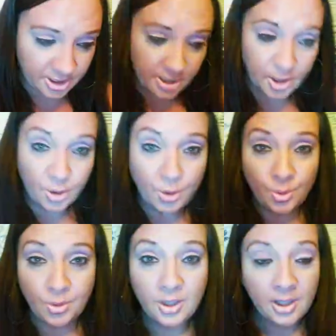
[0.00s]
to
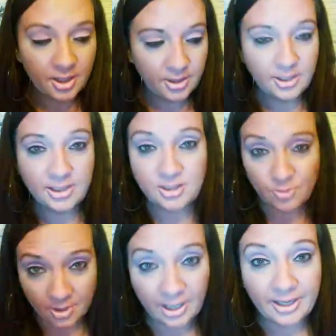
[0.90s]
you, and that's
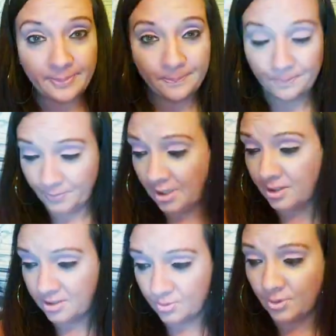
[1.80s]
right. Yeah,
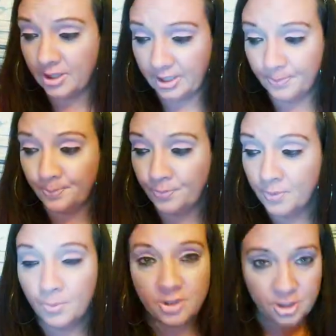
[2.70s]
that's right.
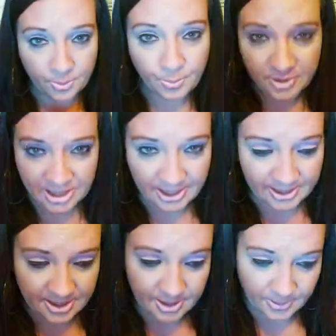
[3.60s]
But you're
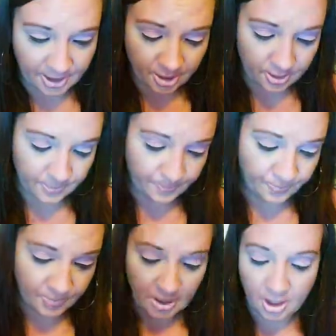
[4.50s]
protected here.
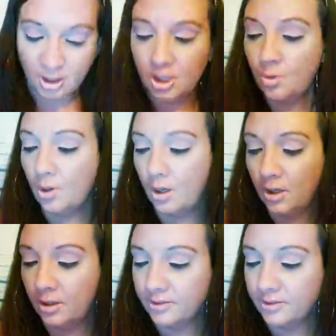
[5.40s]
You are.